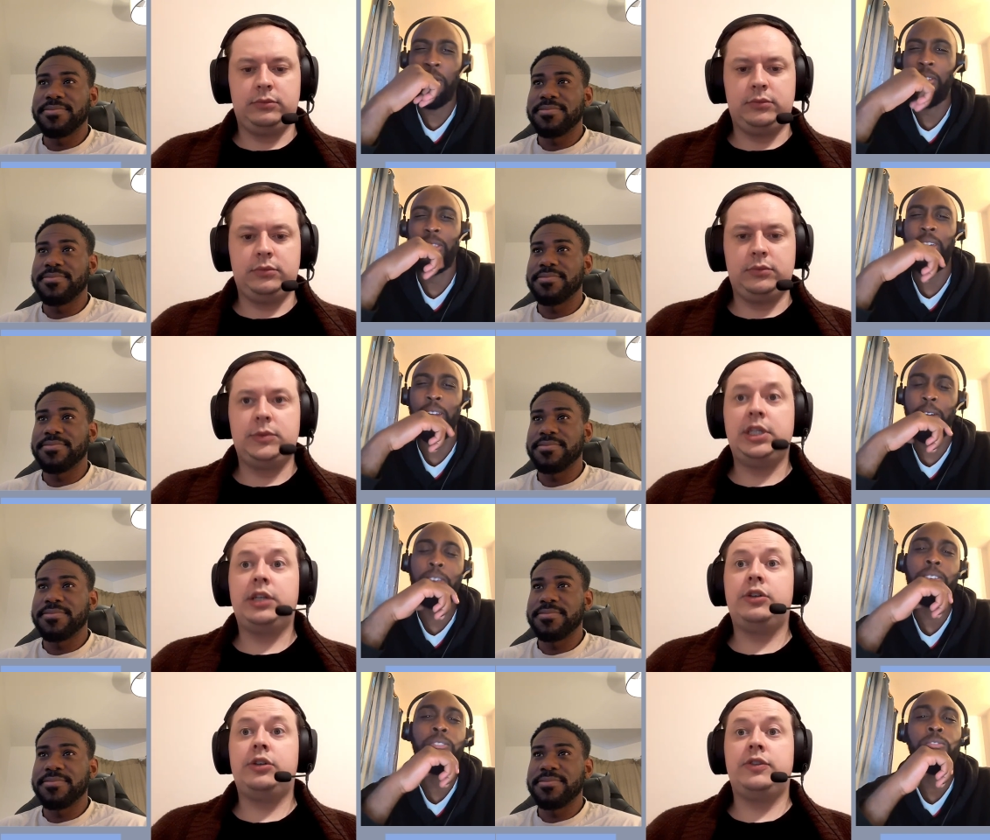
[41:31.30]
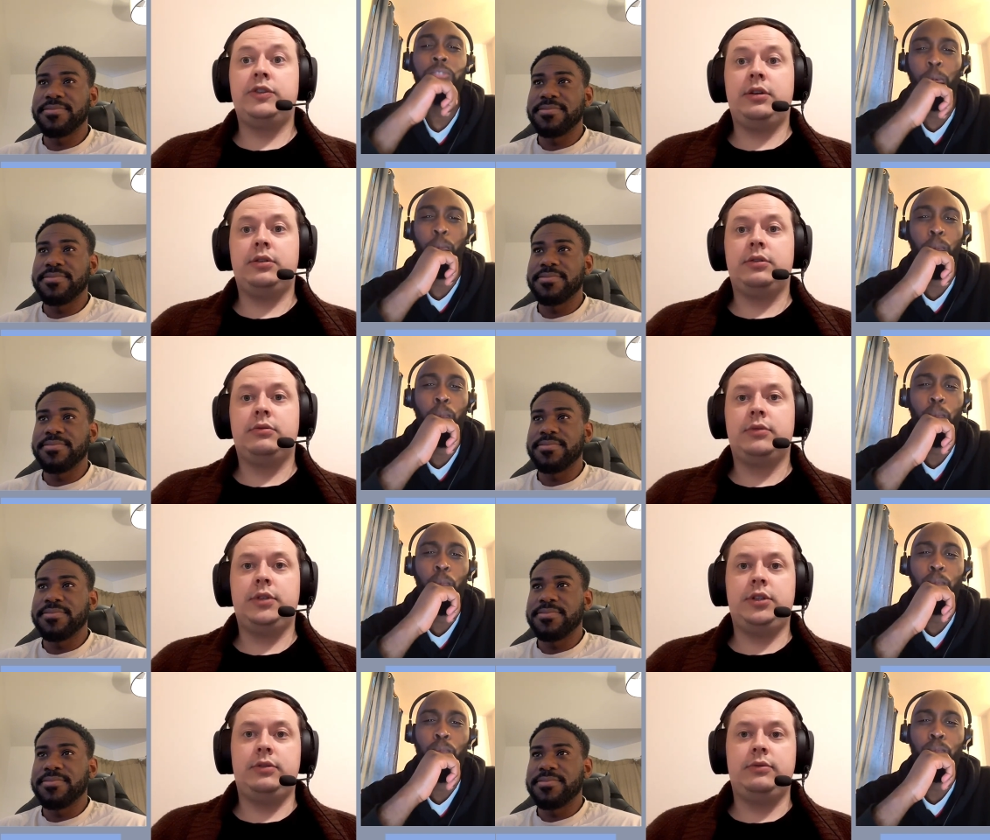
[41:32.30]
Speaker 1: I think.
Speaker 2: You had Odunze at nine,
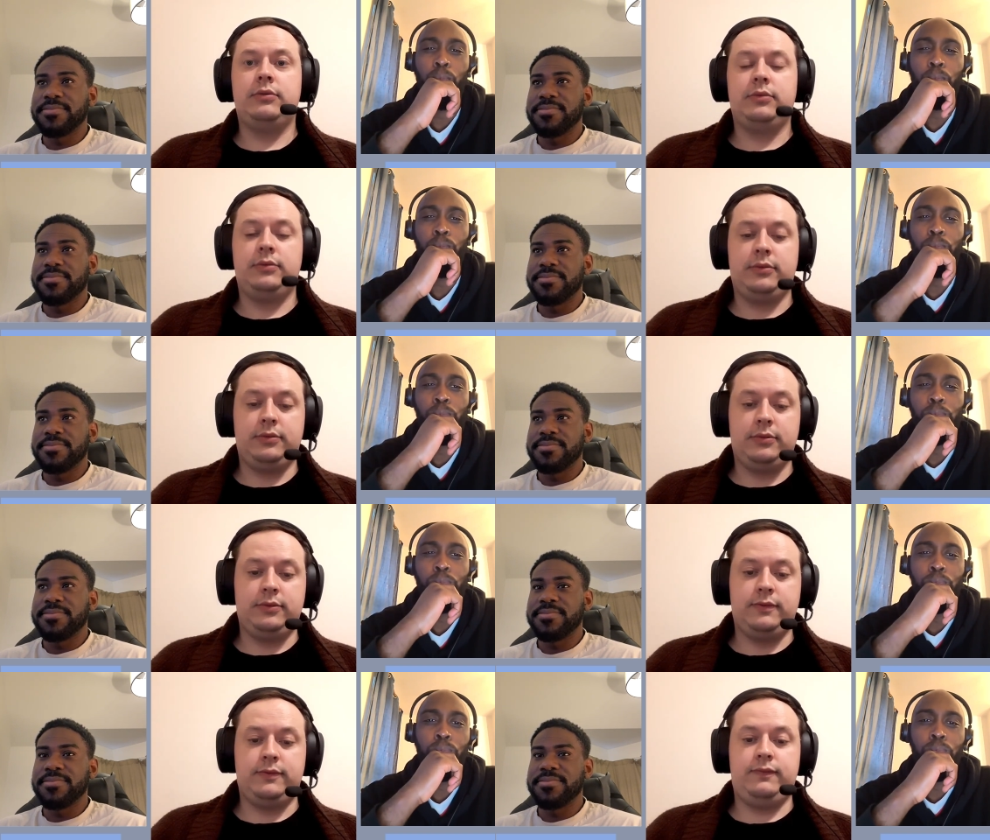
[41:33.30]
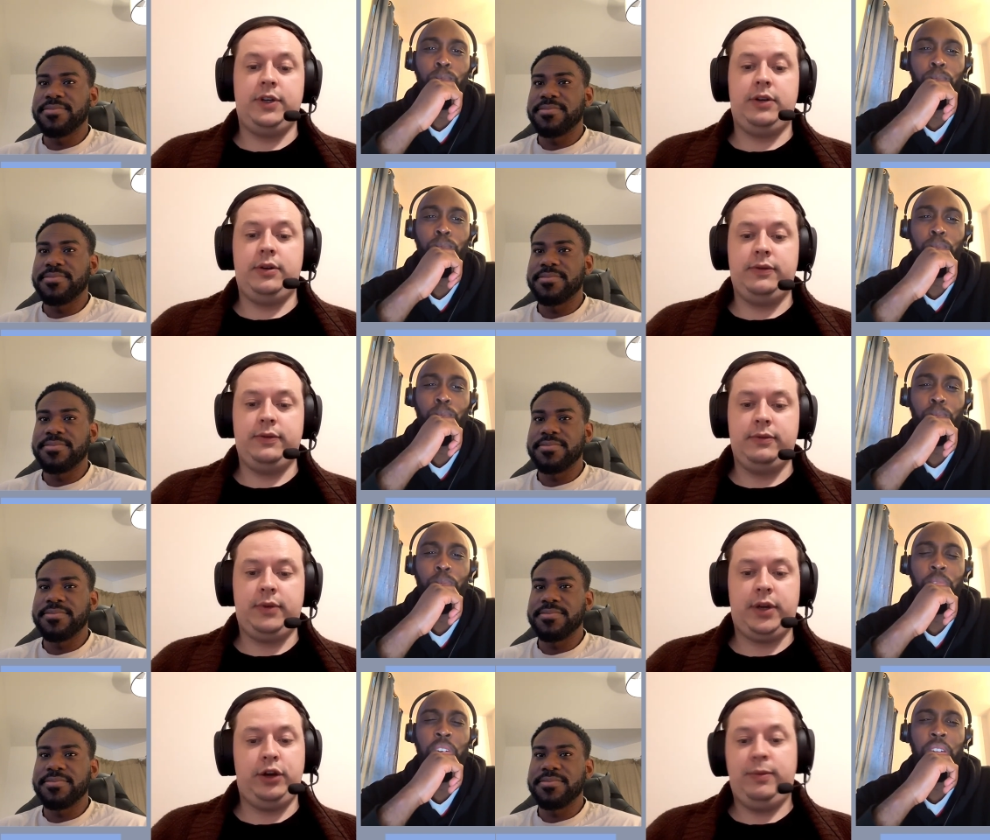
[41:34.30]
did you? Fair enough.
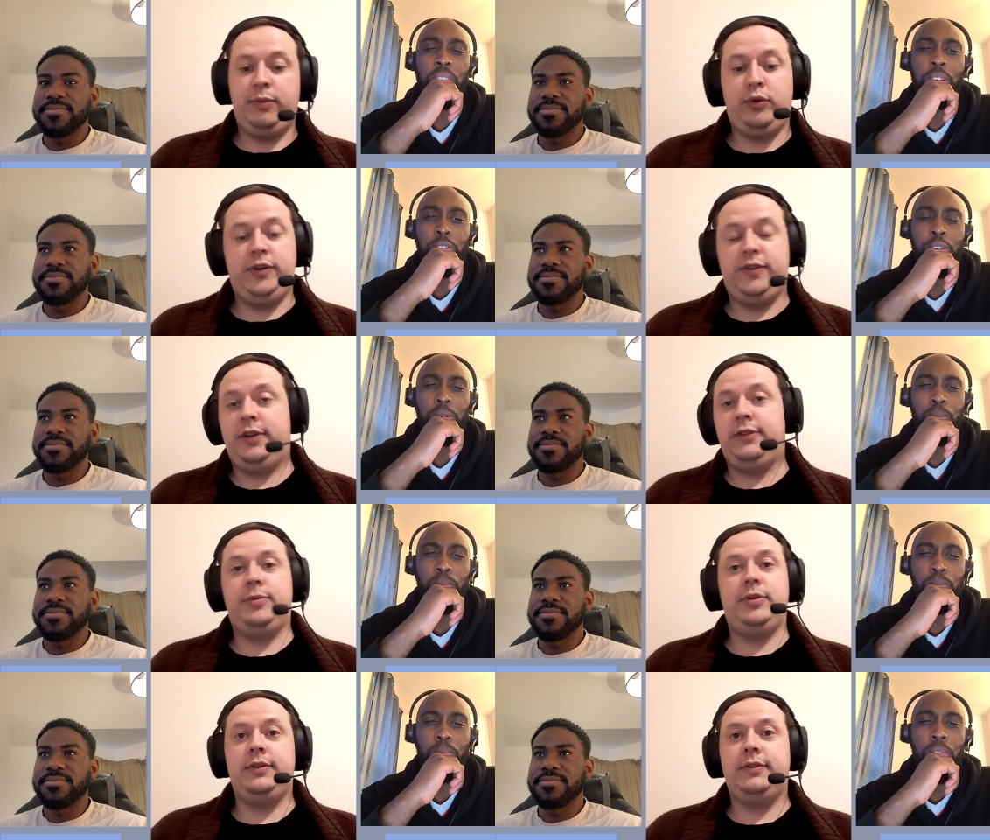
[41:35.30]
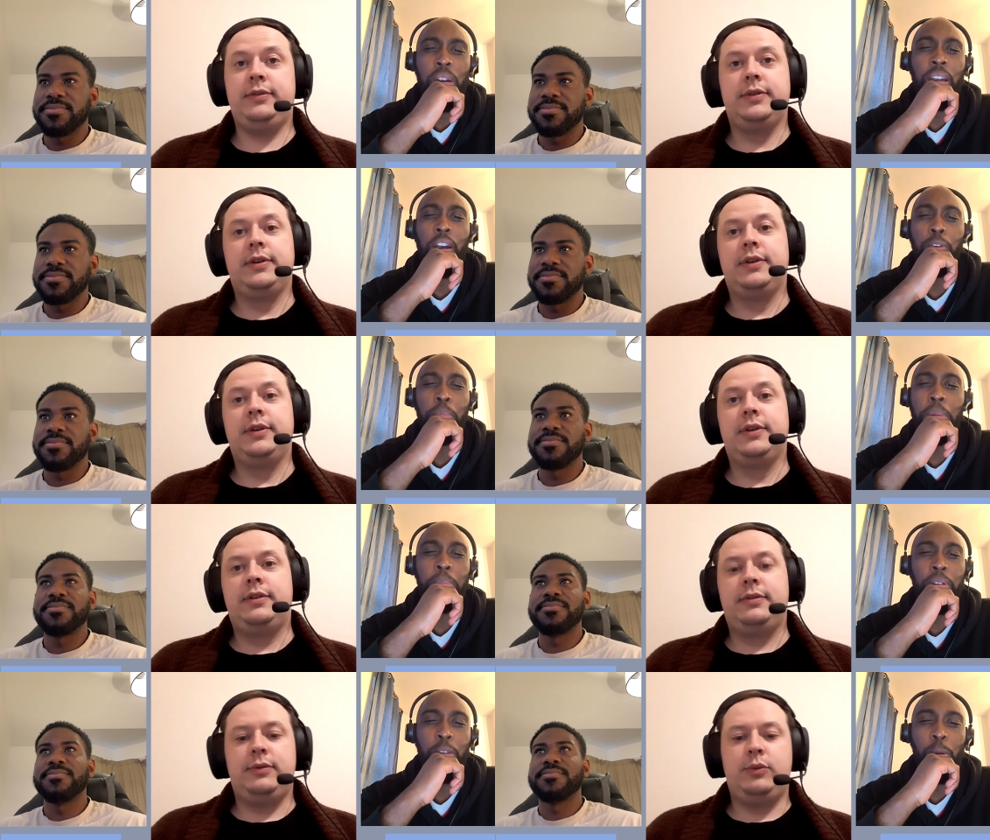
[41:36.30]
I don't I remember what you so. said, uh, to be honest.
Speaker 1: I can't
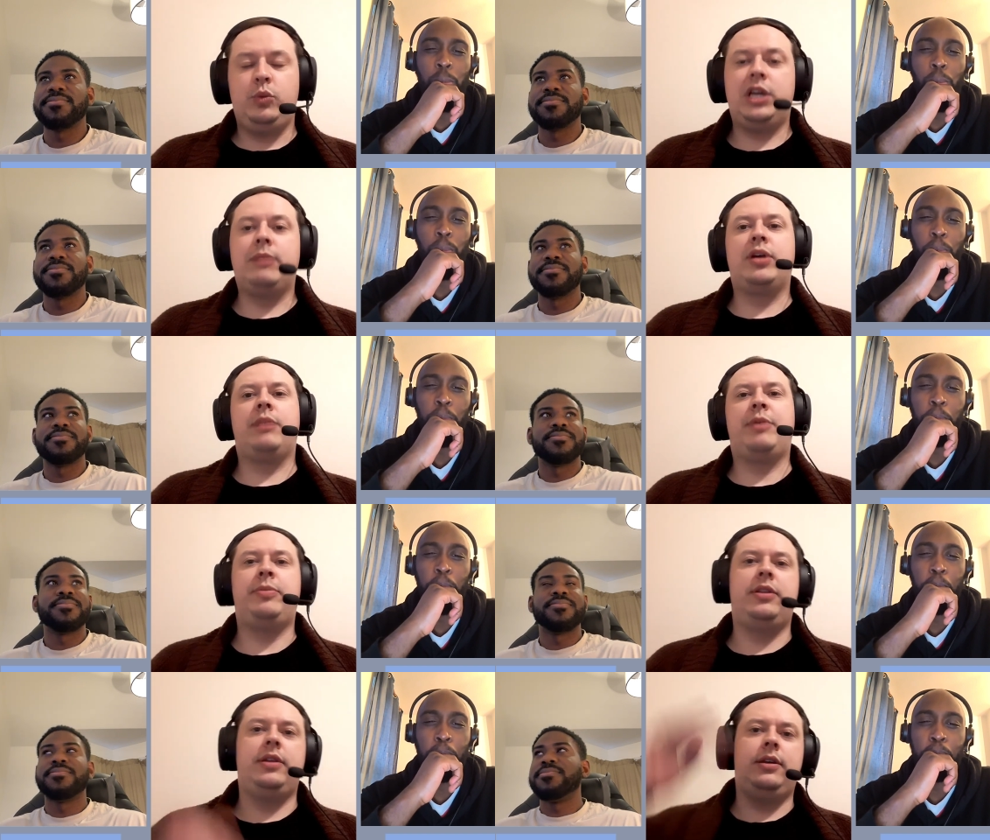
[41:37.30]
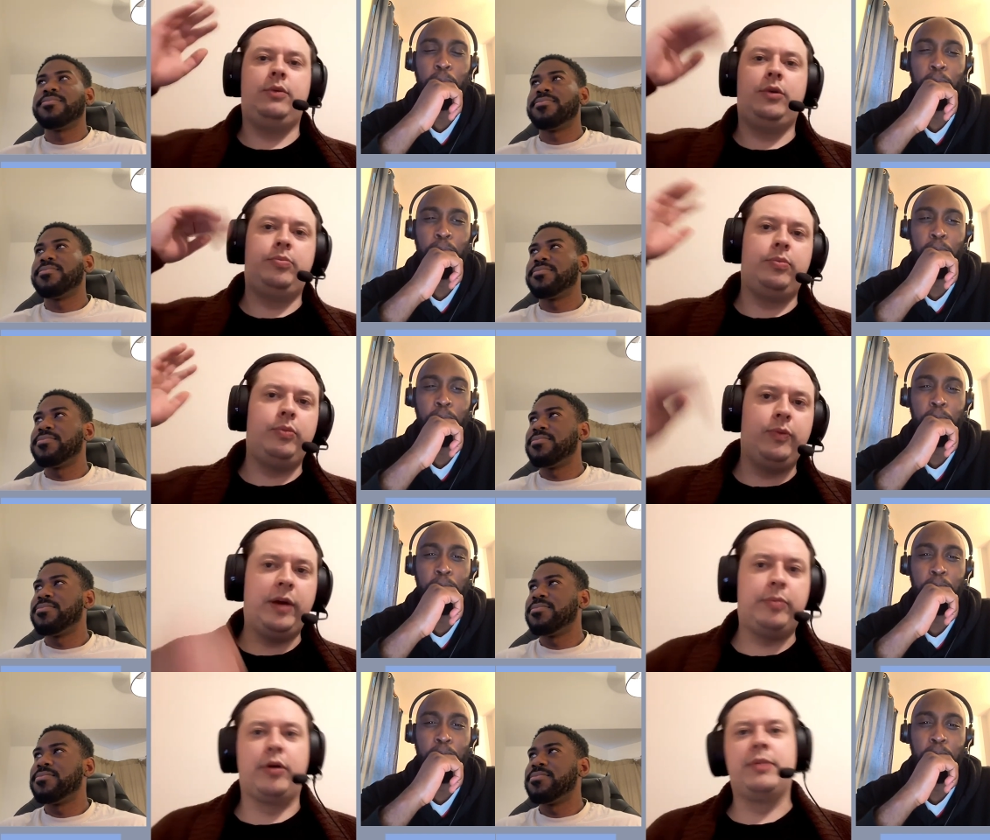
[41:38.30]
remember though.
Speaker 2: We can bring them up at the. We'll, mm.
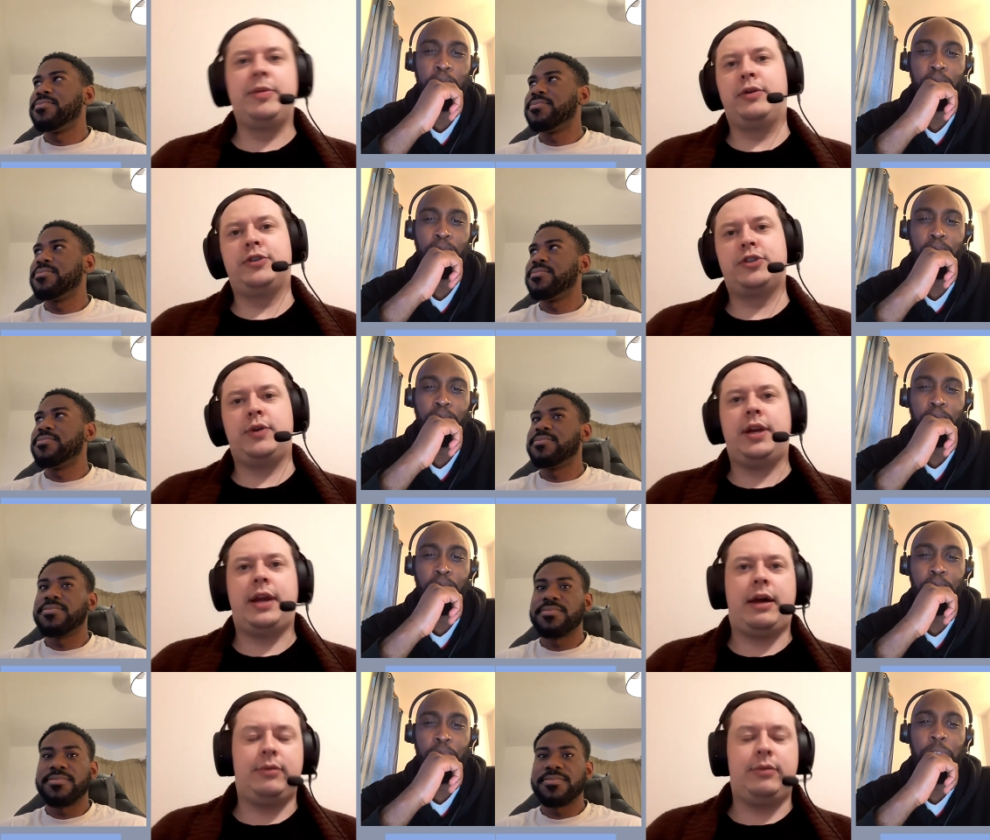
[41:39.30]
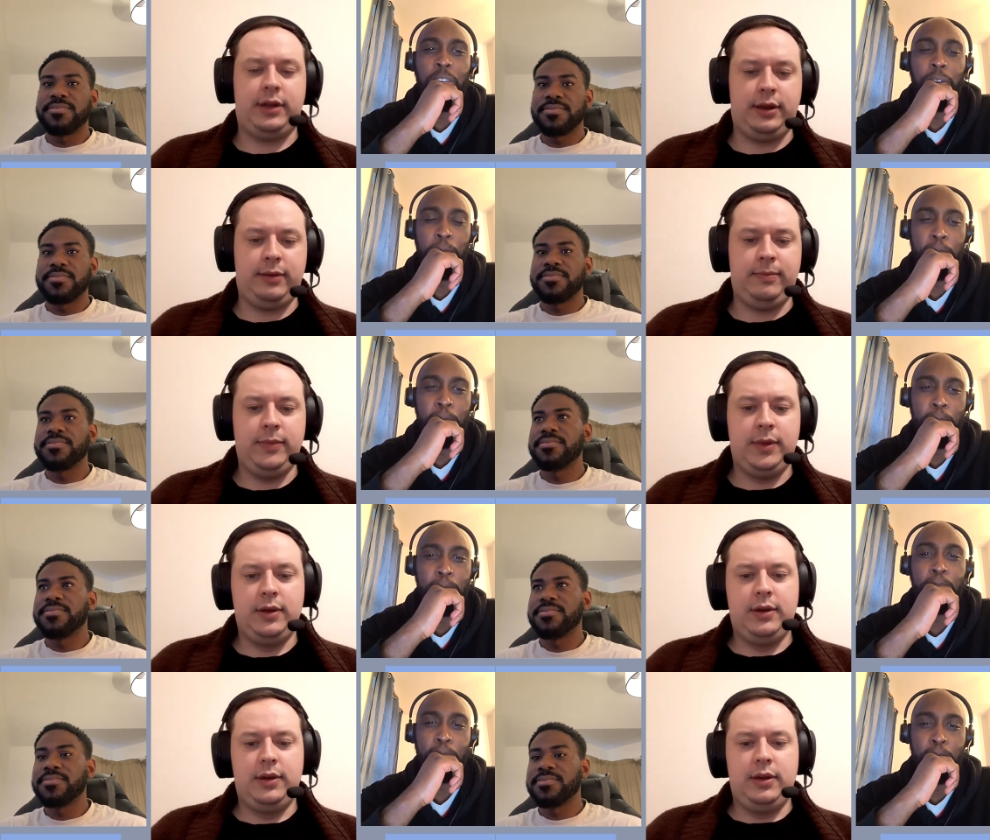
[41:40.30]
They'll probably be on your screen now. Um,
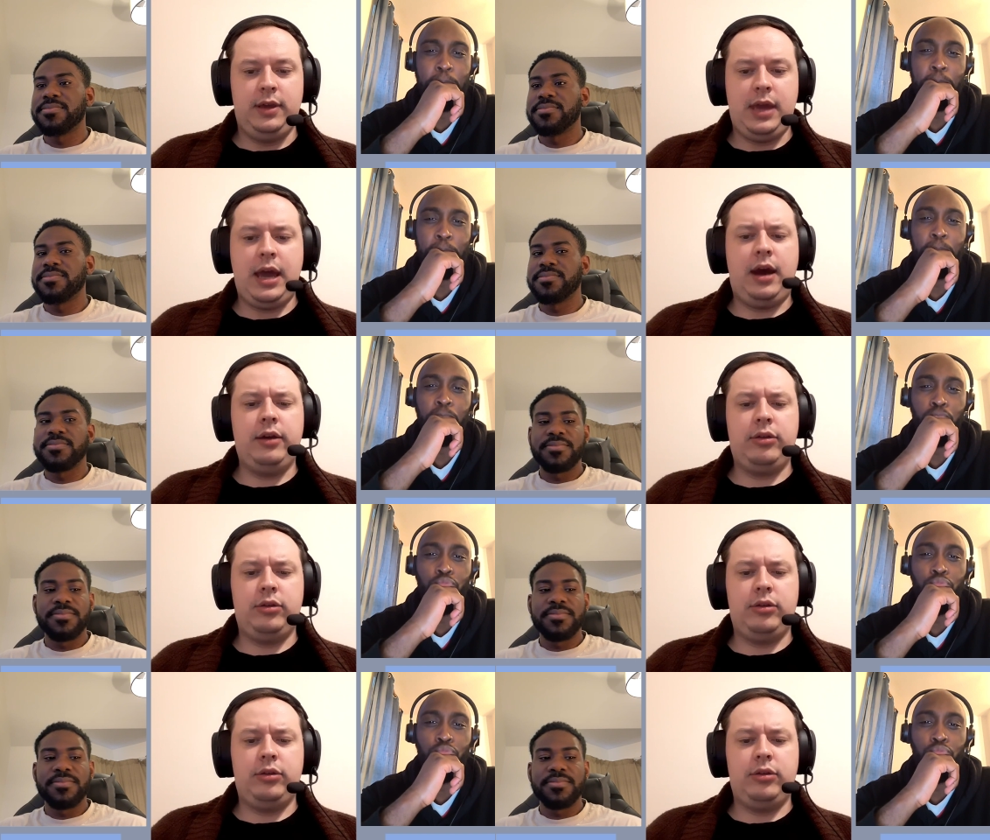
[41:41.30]
yeah, I